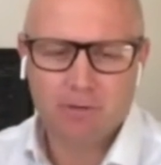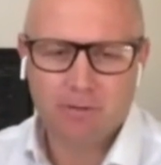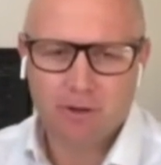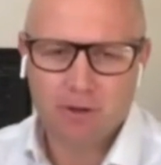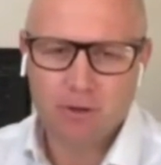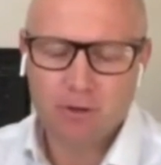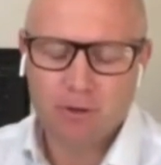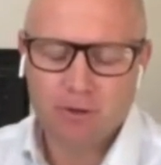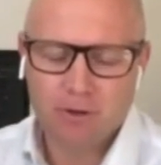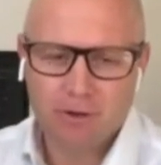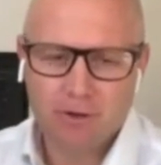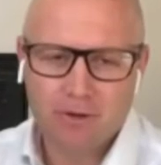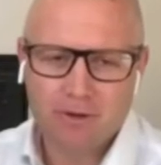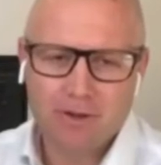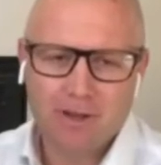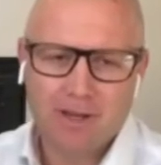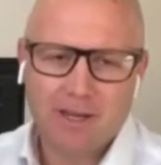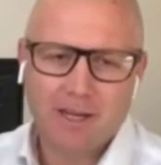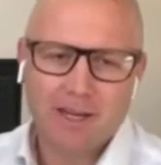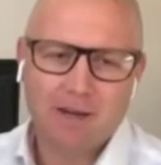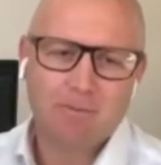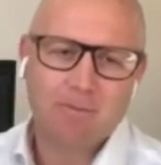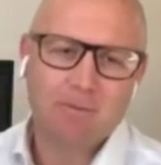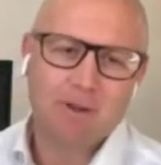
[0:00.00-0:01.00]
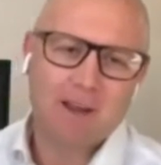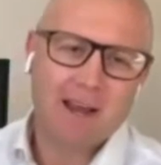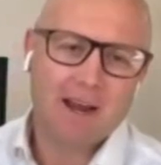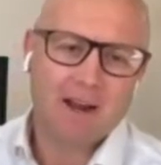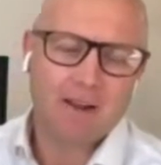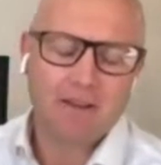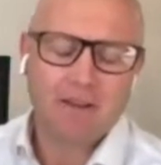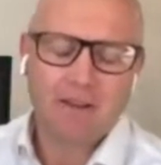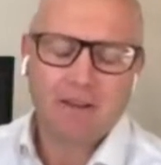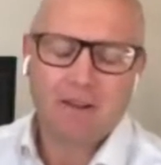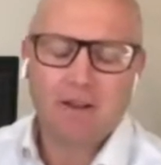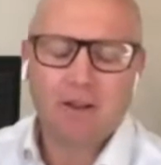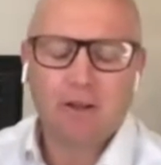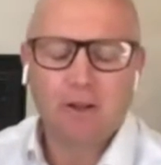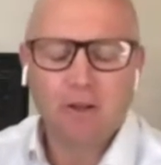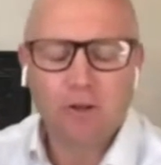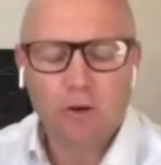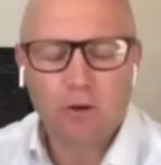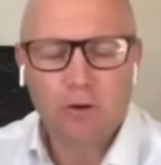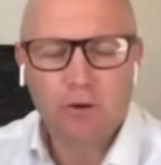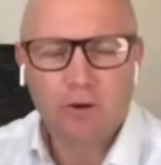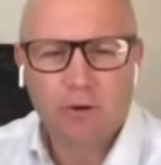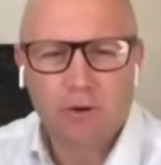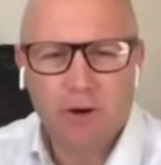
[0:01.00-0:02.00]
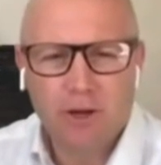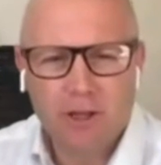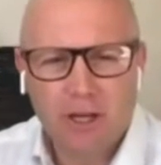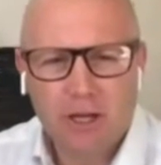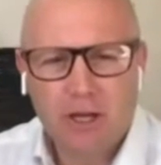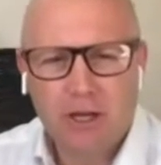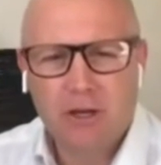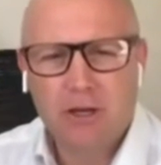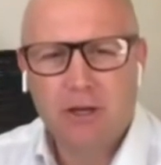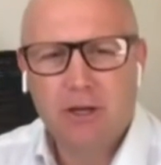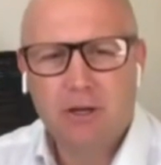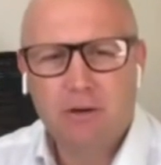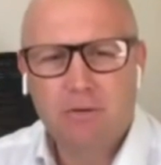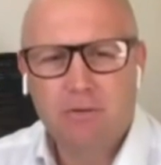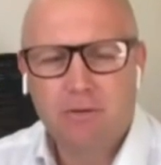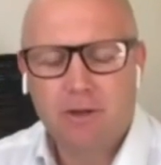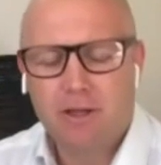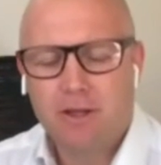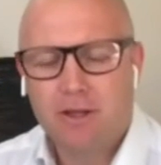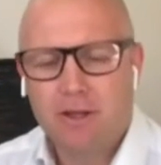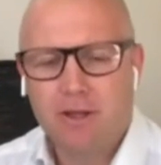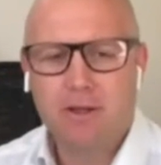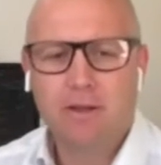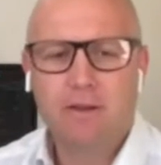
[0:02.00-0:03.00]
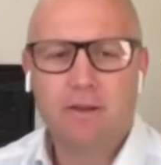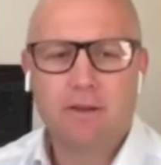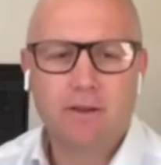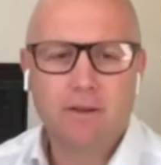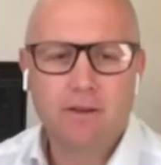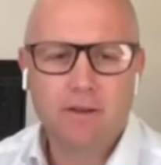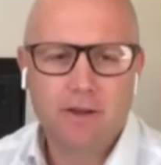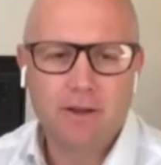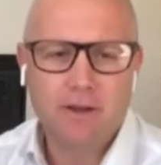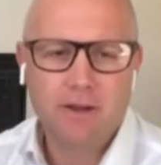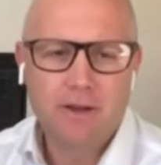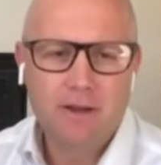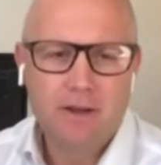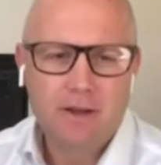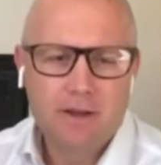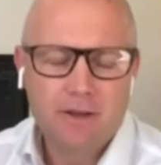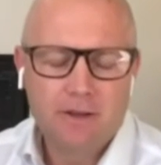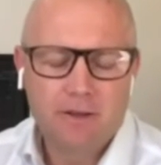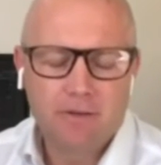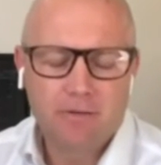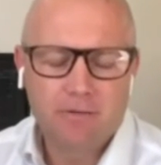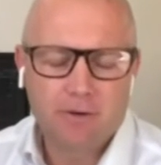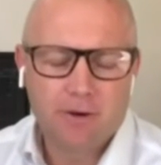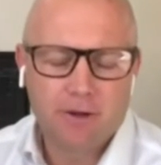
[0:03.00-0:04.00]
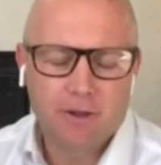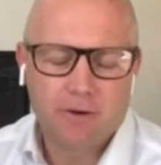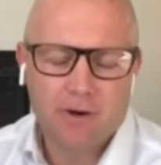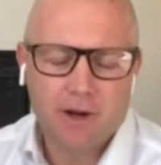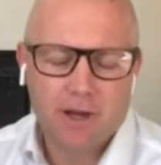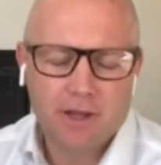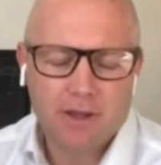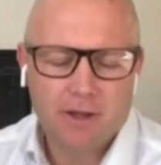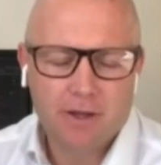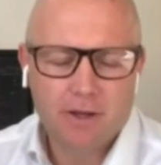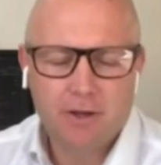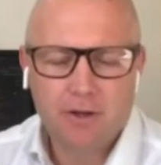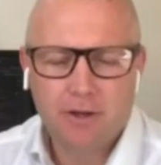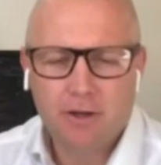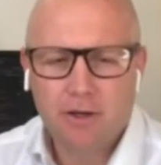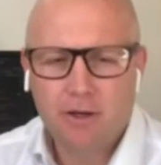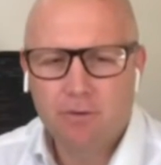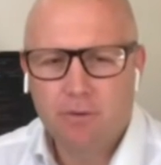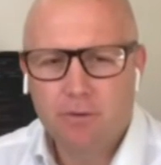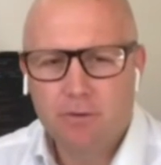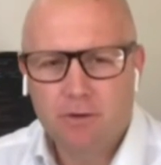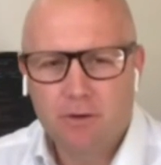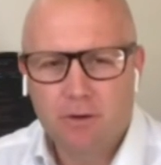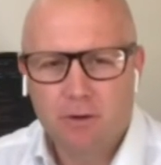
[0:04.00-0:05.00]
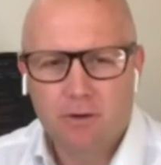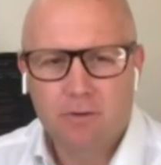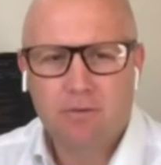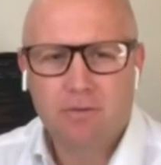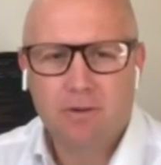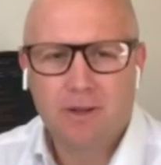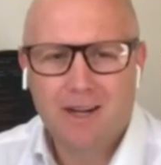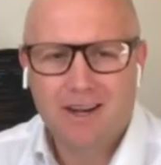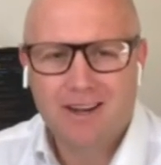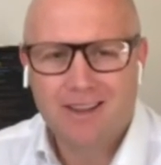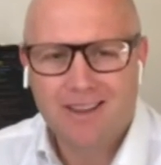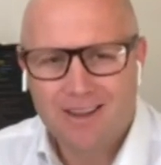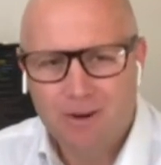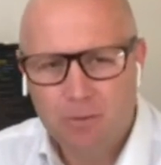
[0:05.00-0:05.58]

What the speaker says: If you look out longer in the curve, then the further out in the curve was a lot flatter.